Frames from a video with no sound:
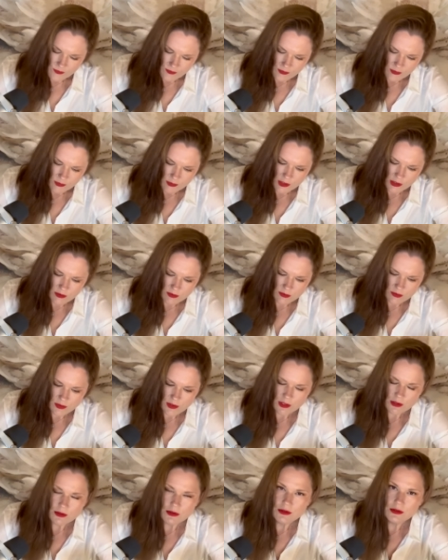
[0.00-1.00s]
We don't
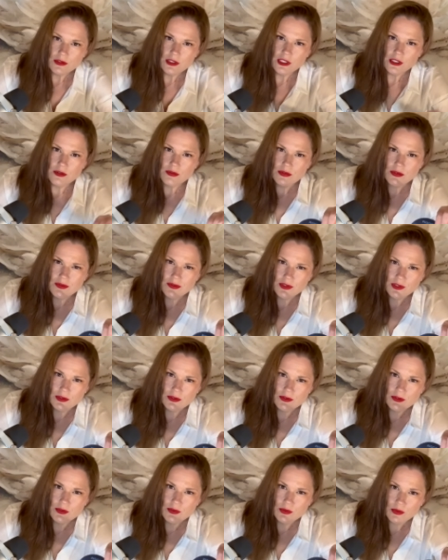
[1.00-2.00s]
feel like a
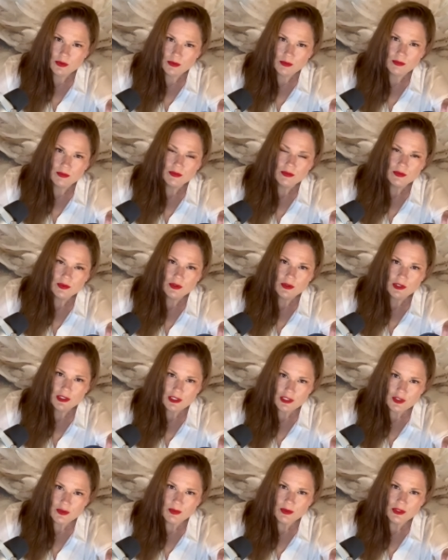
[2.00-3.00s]
fulfilled groom or
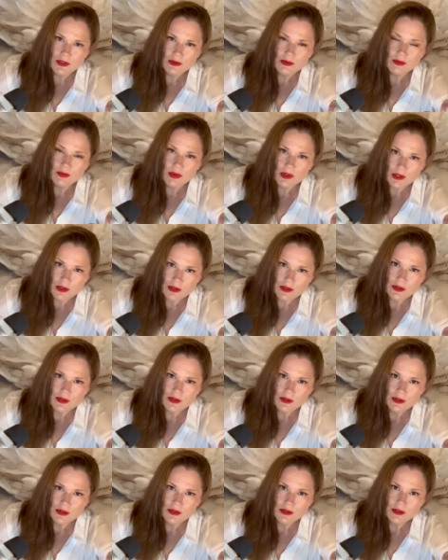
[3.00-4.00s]
husband or
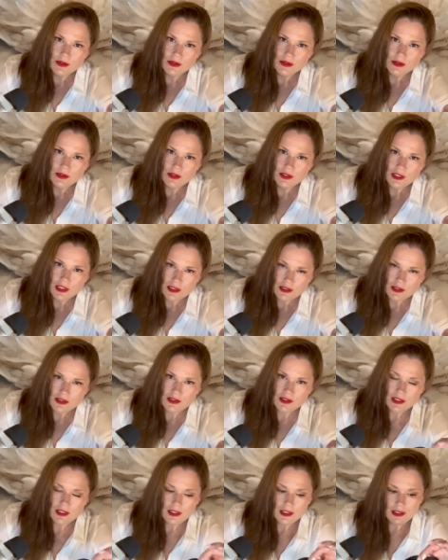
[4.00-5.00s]
partner, sex
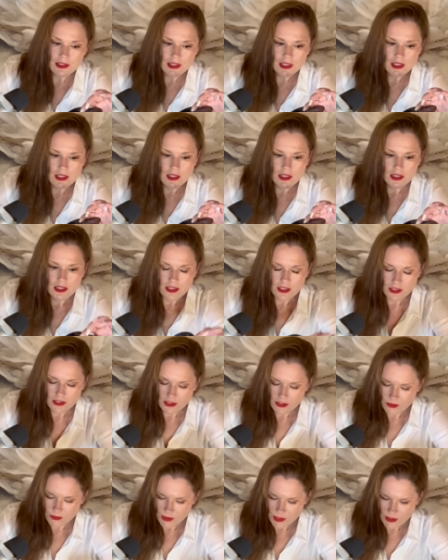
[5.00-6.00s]
aside. And
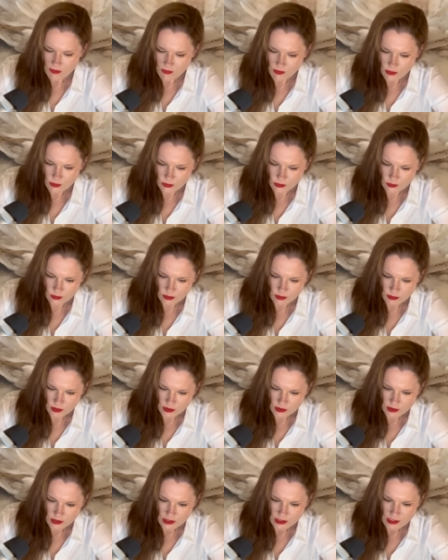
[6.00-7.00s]
here we have the old
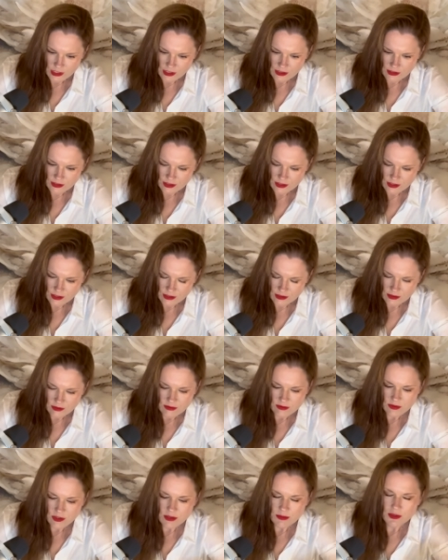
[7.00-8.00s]
woman, sadness,
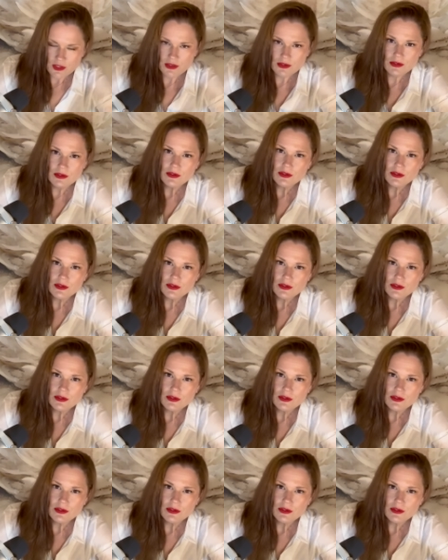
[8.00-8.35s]
female.